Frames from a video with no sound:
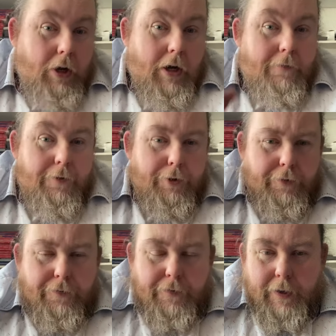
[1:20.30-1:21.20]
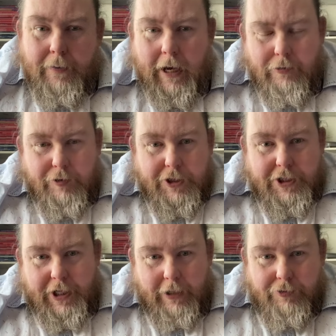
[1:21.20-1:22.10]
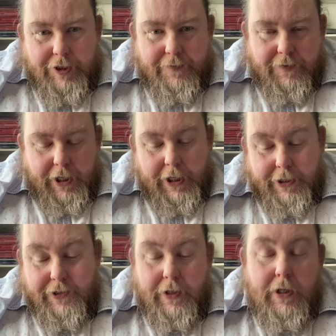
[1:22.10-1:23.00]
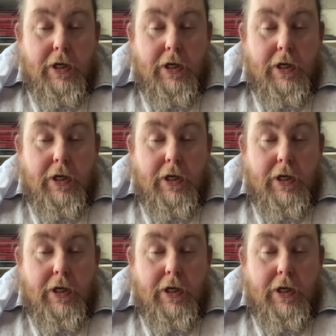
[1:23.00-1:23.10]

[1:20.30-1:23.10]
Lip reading: our food for hundreds and hundreds of years.